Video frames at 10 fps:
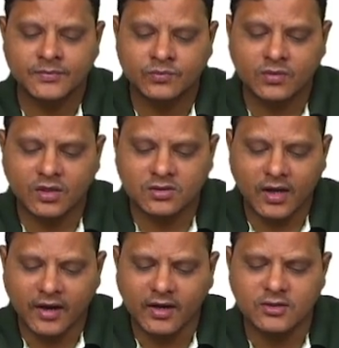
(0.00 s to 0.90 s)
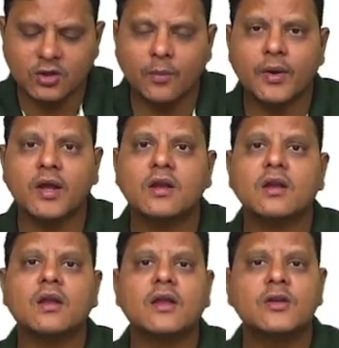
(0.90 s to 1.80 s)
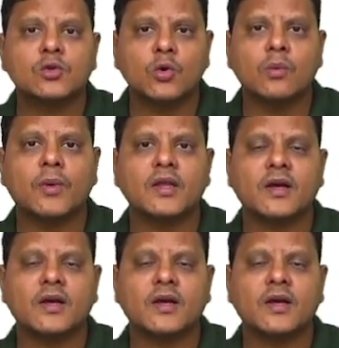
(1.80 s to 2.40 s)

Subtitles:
the standards are being issued by the